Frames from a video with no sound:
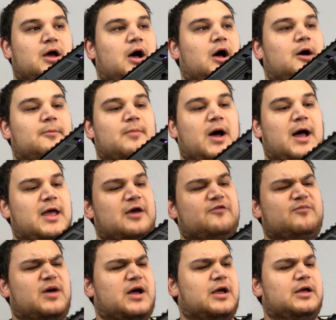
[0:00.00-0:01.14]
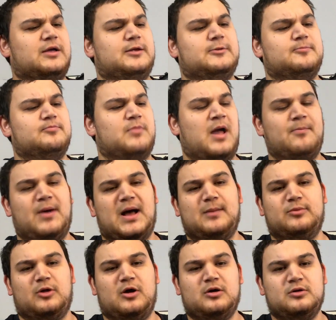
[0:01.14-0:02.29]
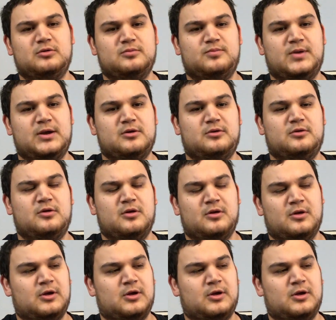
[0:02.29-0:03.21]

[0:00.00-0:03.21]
I have my Bob Long barrel,